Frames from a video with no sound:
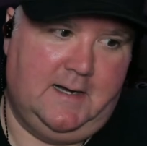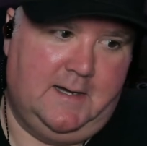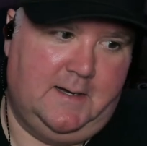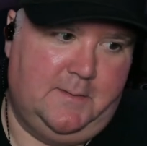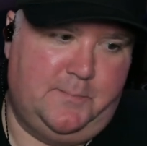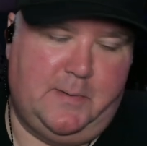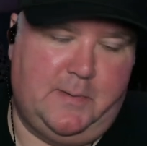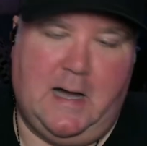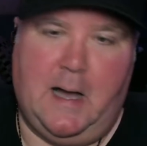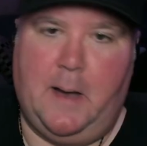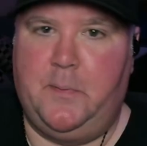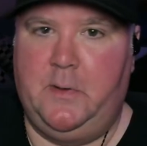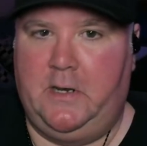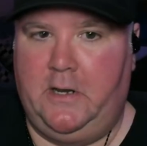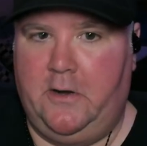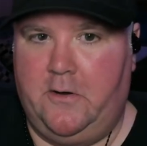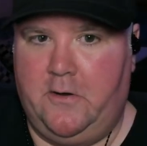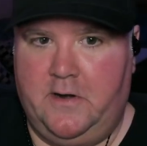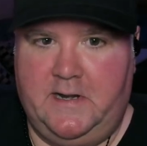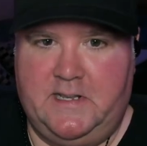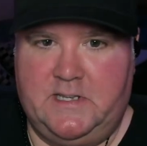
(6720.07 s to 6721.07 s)

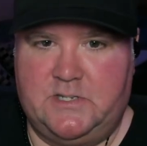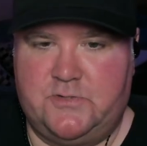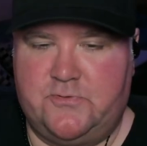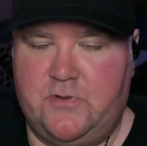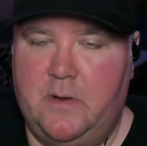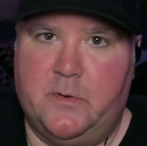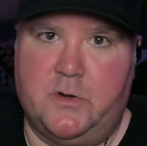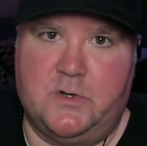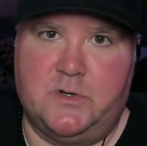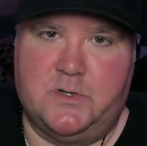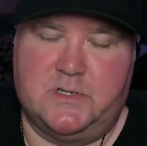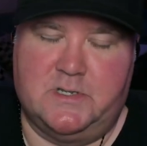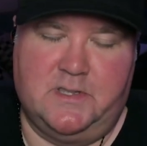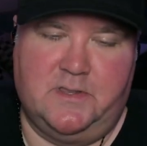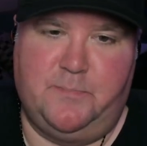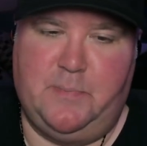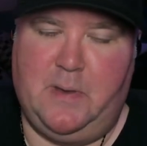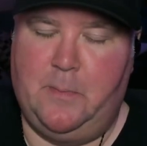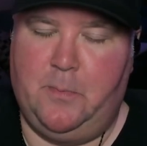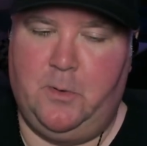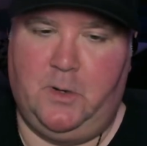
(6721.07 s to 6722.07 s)
popularity streamers
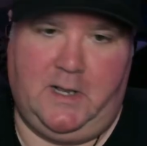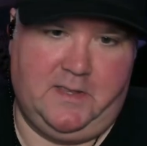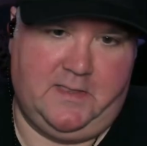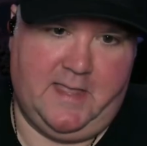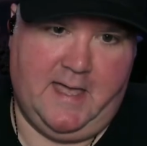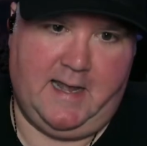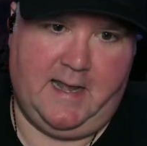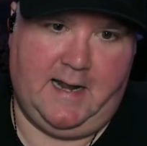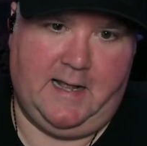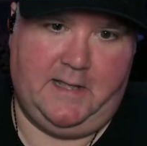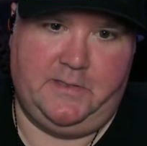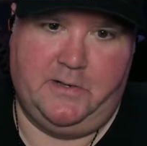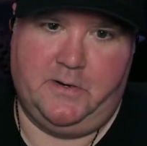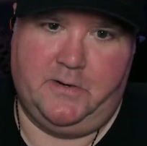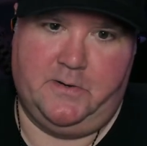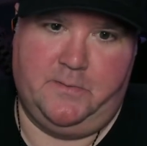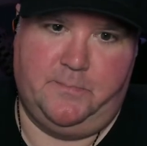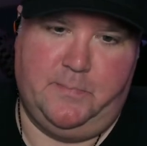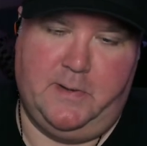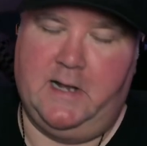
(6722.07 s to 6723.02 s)
and people like that on their